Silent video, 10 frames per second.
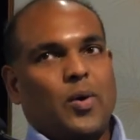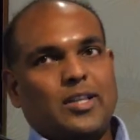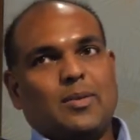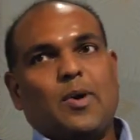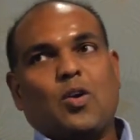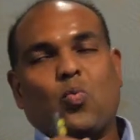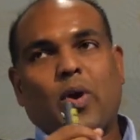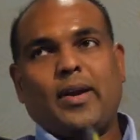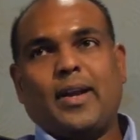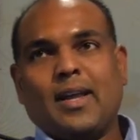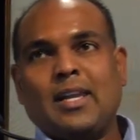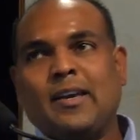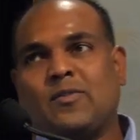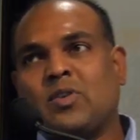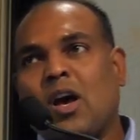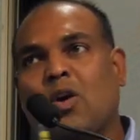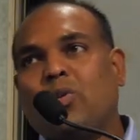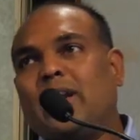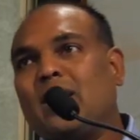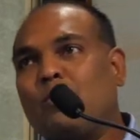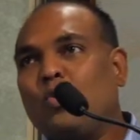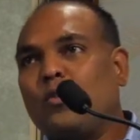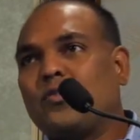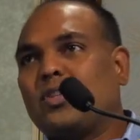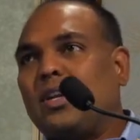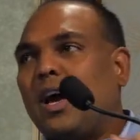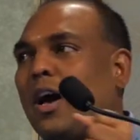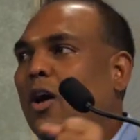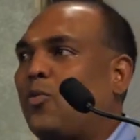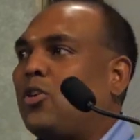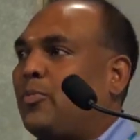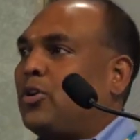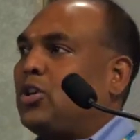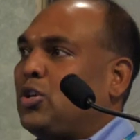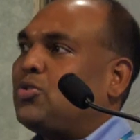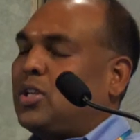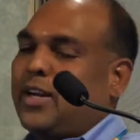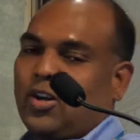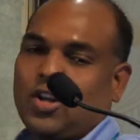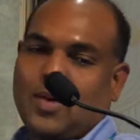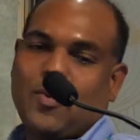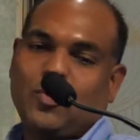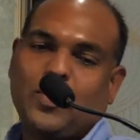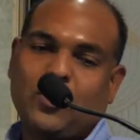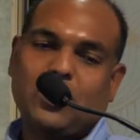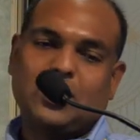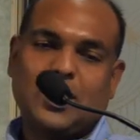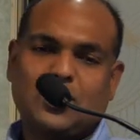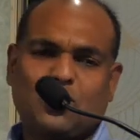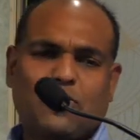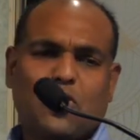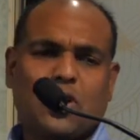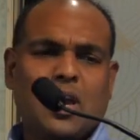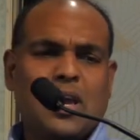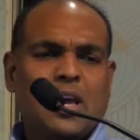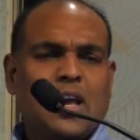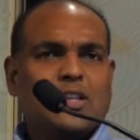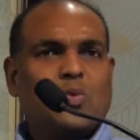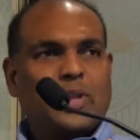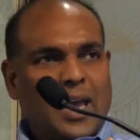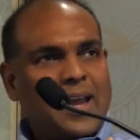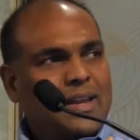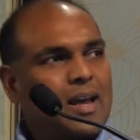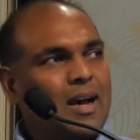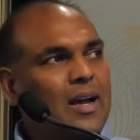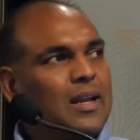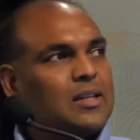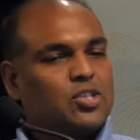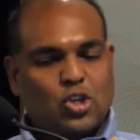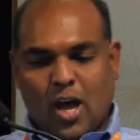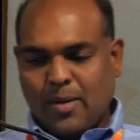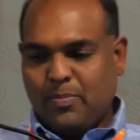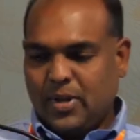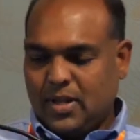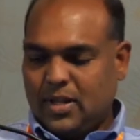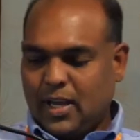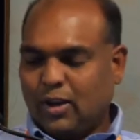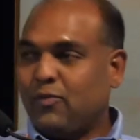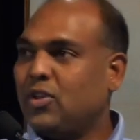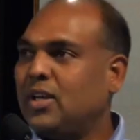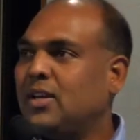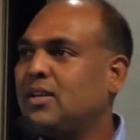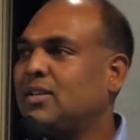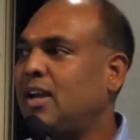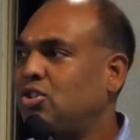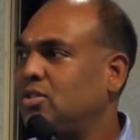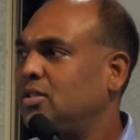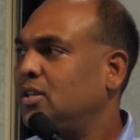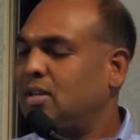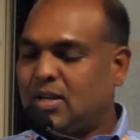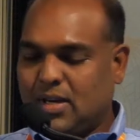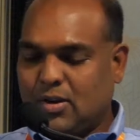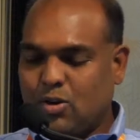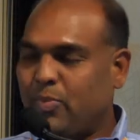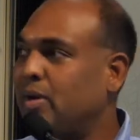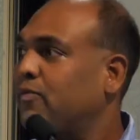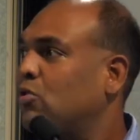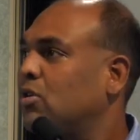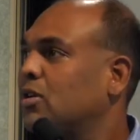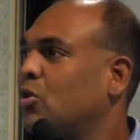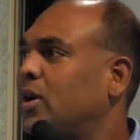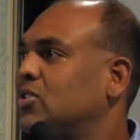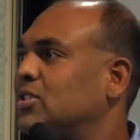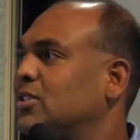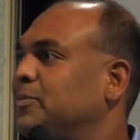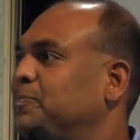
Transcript: It's about where data lives, how data moves, and how you're able to use the data to come up with better insights and so forth. So with that, I'll stop and thank you for the attention and open up for questions.